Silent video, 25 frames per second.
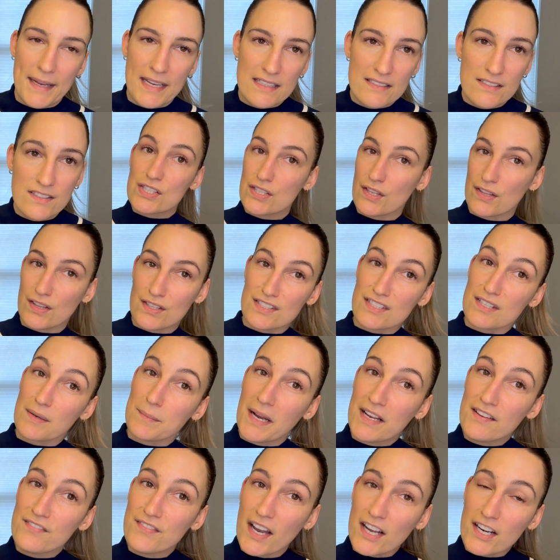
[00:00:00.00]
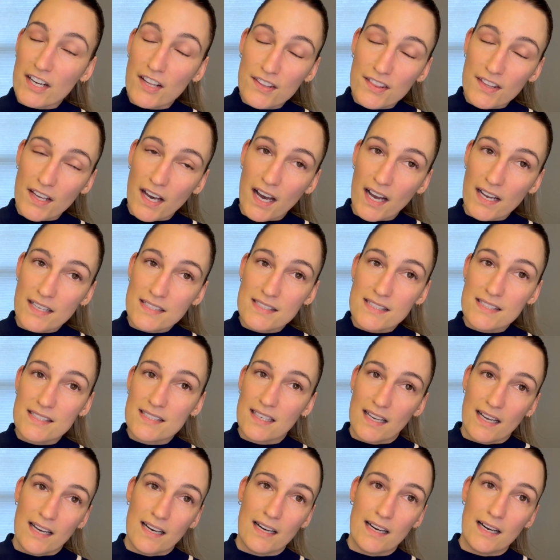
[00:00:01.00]
So those are my final thoughts.
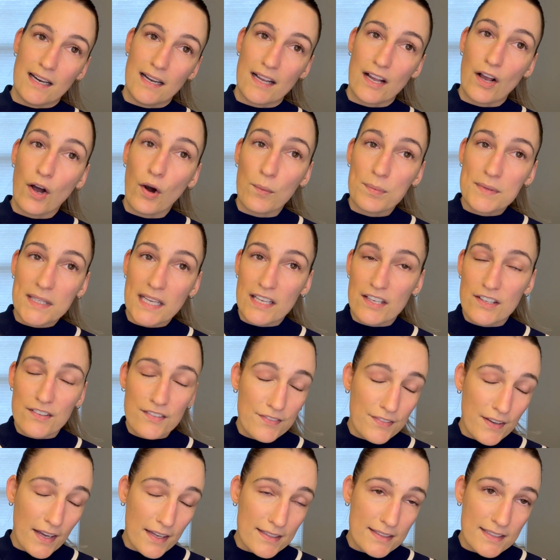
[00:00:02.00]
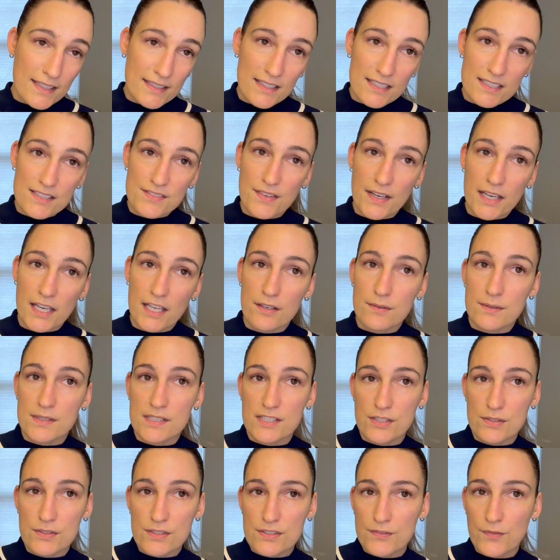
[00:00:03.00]
I hope that you felt that this video was
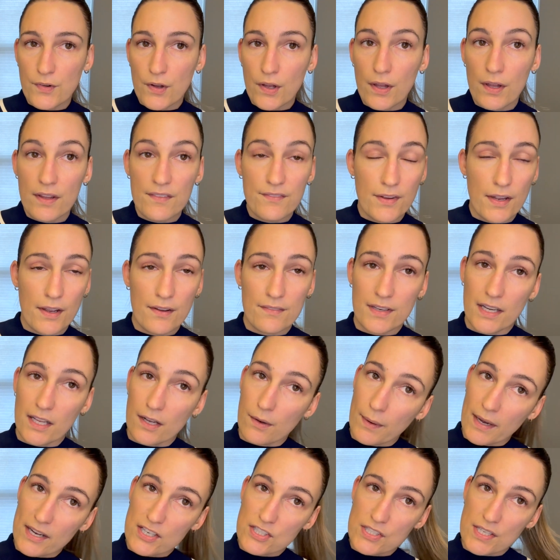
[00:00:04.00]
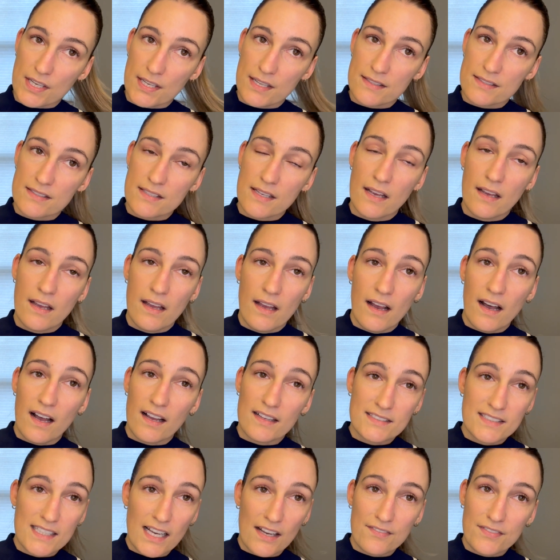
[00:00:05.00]
useful. If you have any questions, I'll
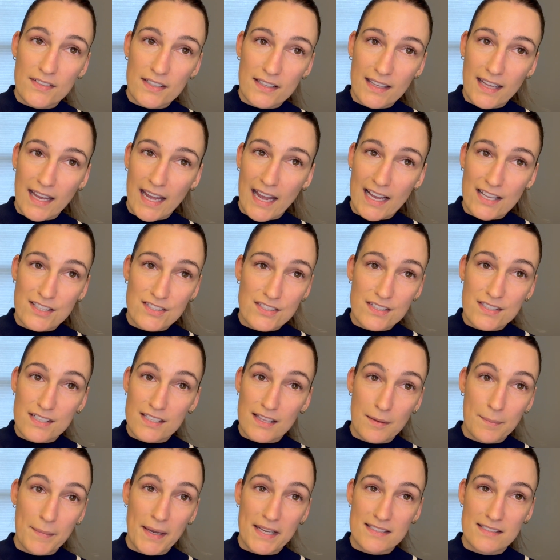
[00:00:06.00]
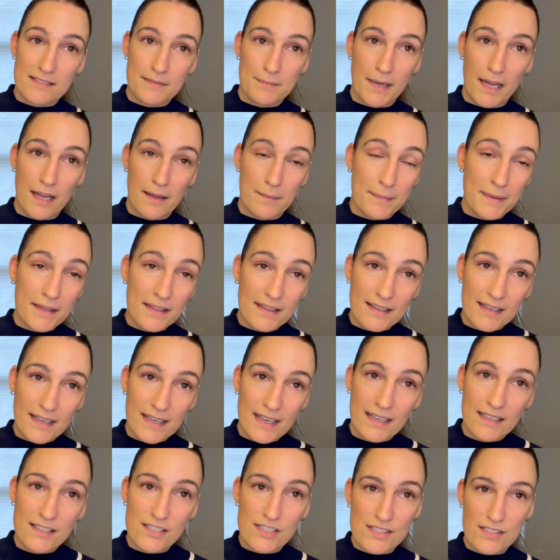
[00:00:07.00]
definitely answer to the best of my
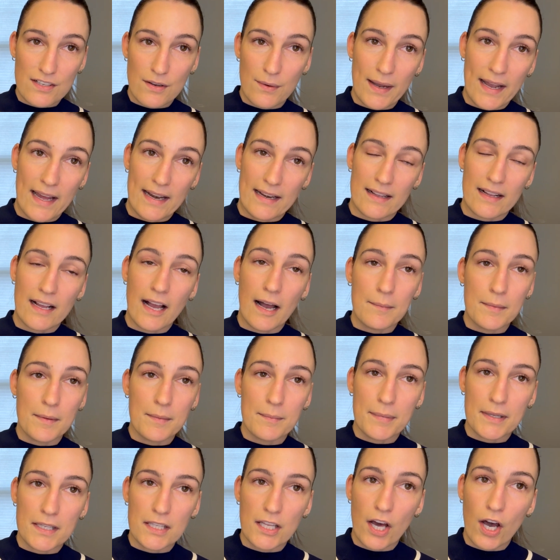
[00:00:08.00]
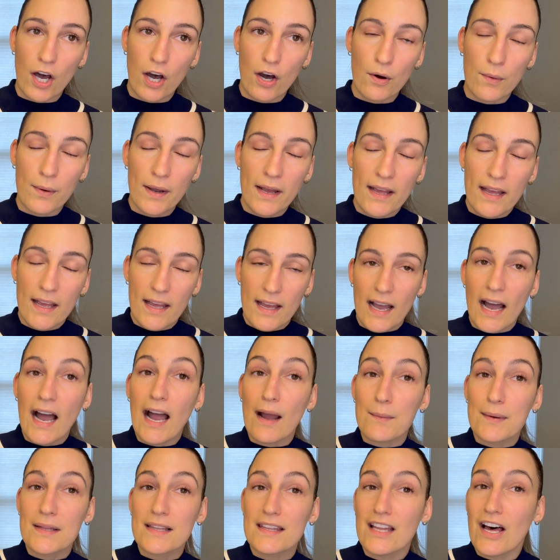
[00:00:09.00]
ability. Just go ahead and comment below. I
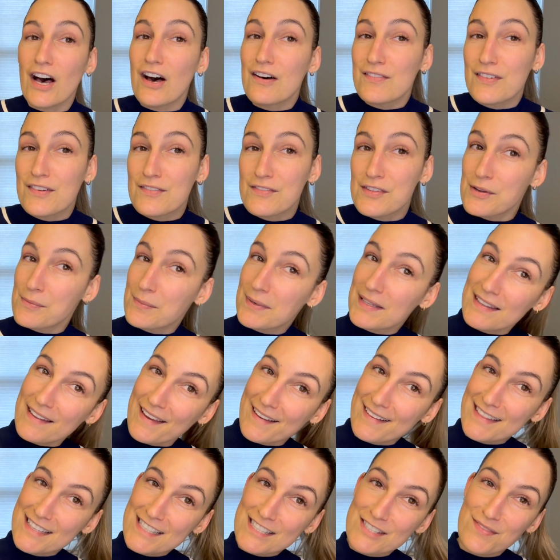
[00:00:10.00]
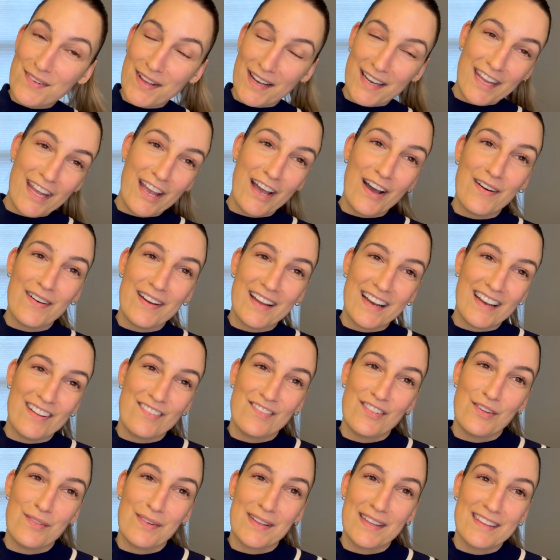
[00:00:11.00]
would love if you would like this video, and if
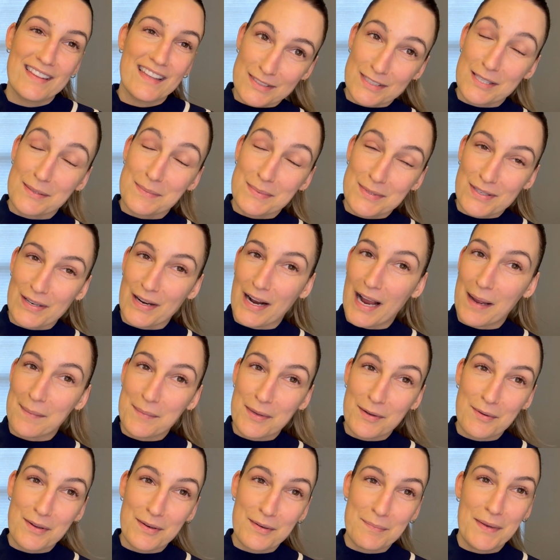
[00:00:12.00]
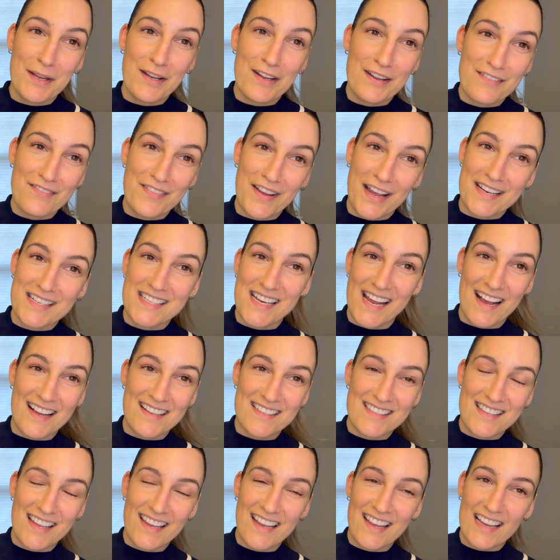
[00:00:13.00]
you would subscribe, it would be
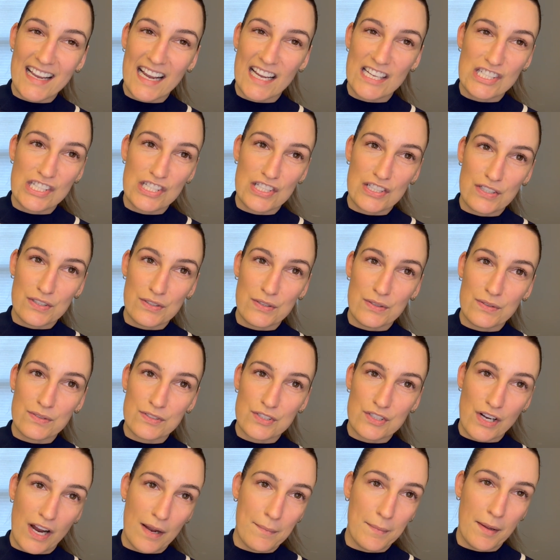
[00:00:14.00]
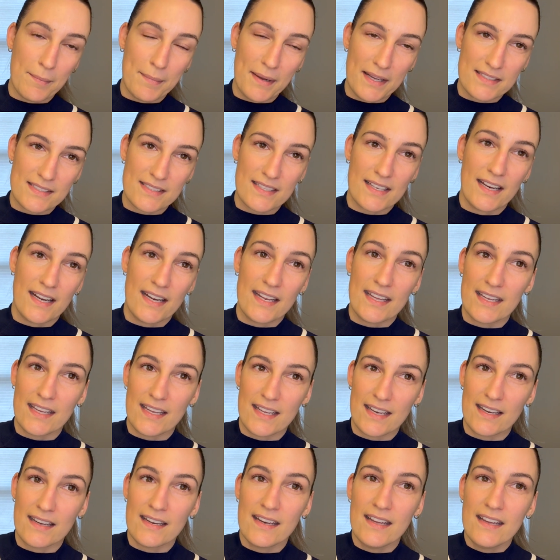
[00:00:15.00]
fantastic. I do try my best to kind of
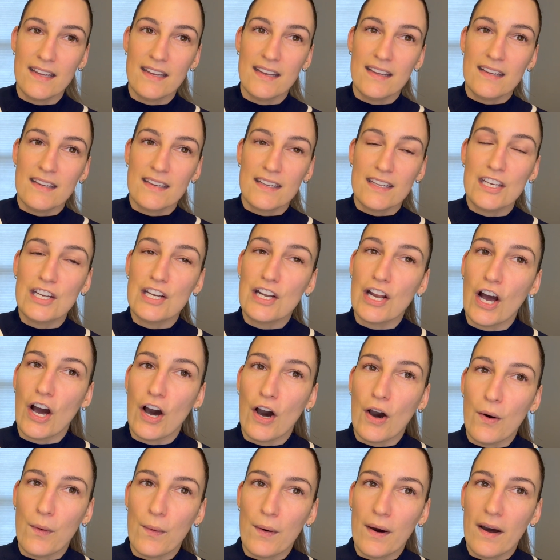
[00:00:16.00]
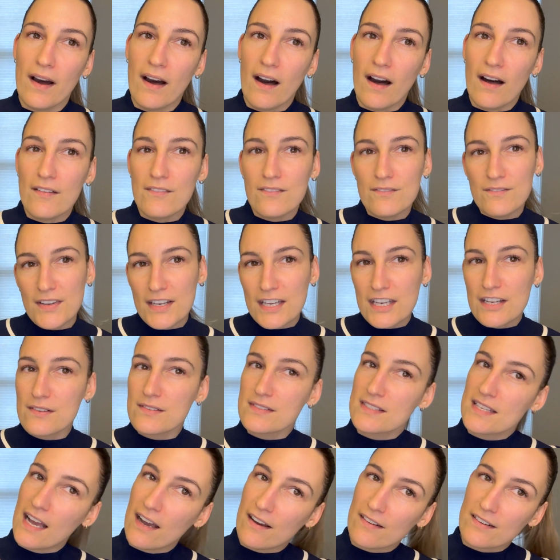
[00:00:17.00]
get, videos
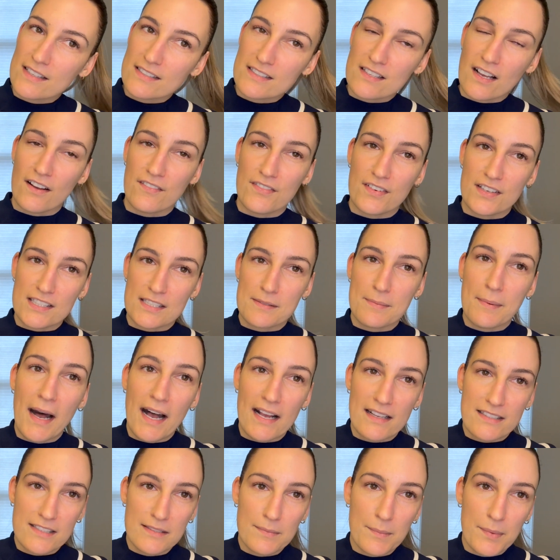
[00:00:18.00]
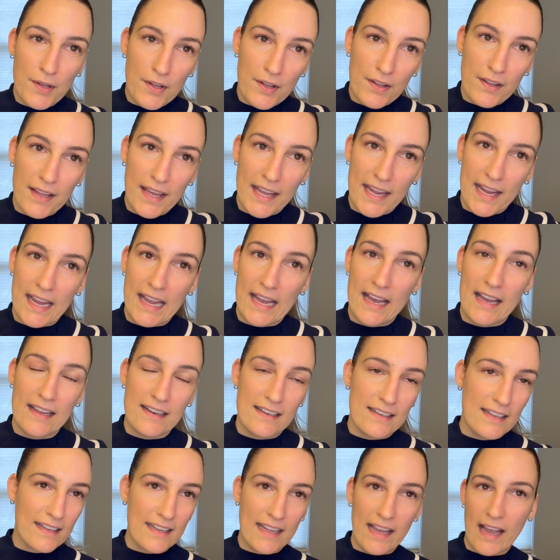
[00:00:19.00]
out as often as possible. And
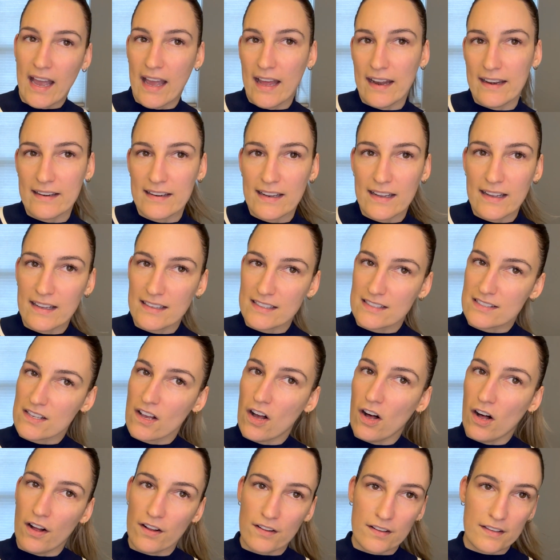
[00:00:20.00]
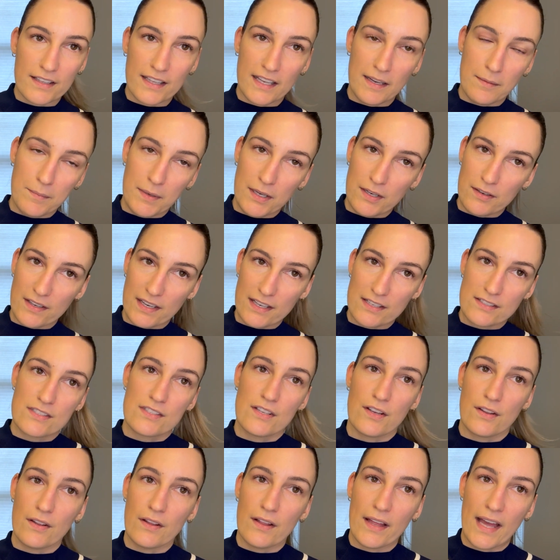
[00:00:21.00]
again, it's all clean beauty, so
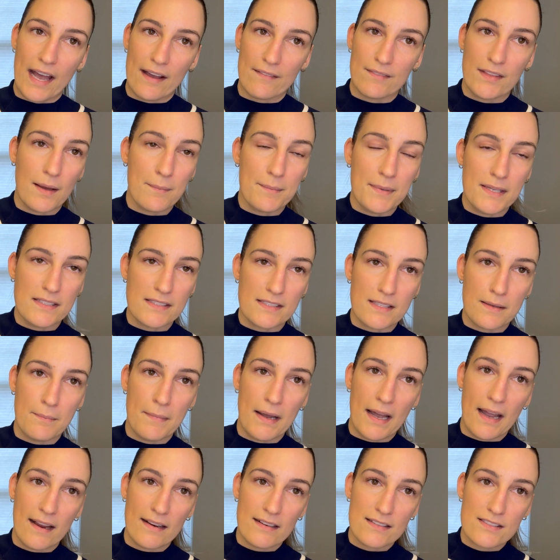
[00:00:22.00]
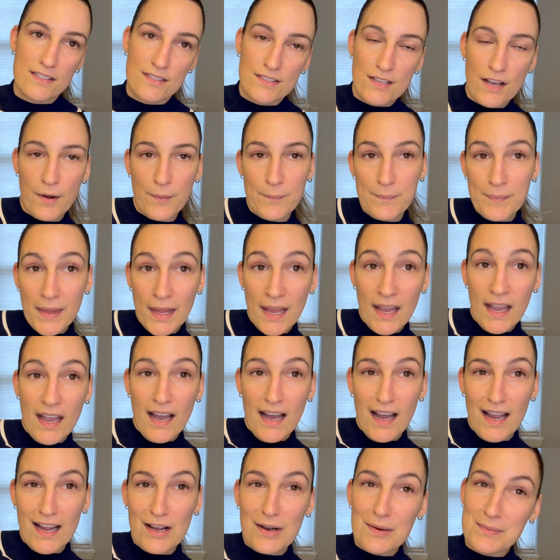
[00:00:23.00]
you'll have that peace of mind. So
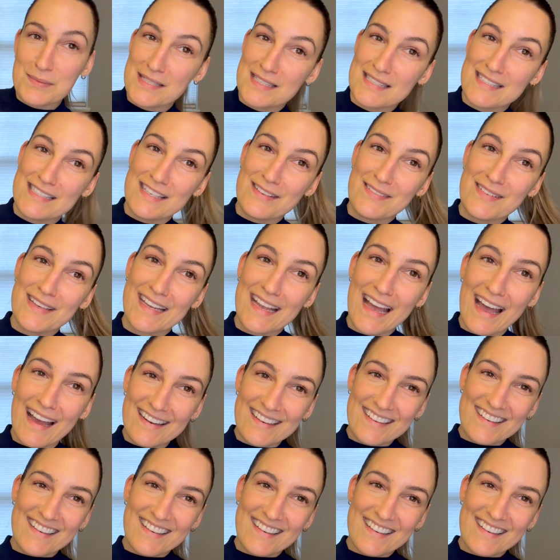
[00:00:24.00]
I hope to see you again.